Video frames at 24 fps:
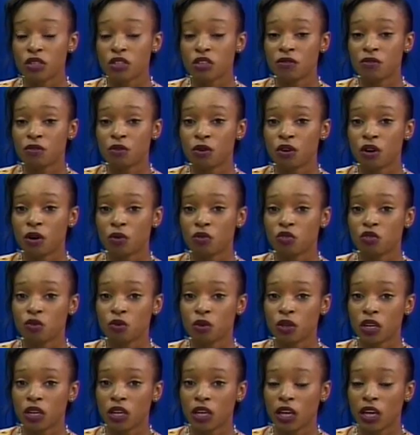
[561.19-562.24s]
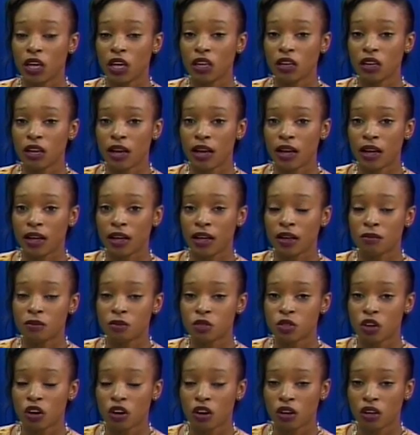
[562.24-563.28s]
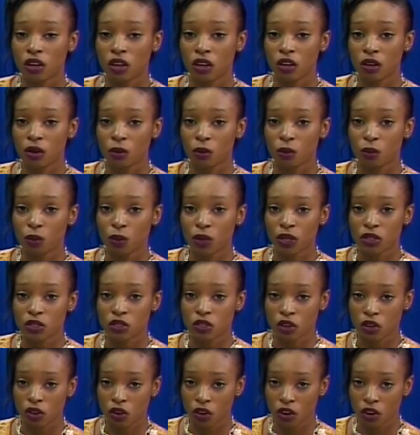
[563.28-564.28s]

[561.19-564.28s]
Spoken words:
if you're now tuning in, I am talking with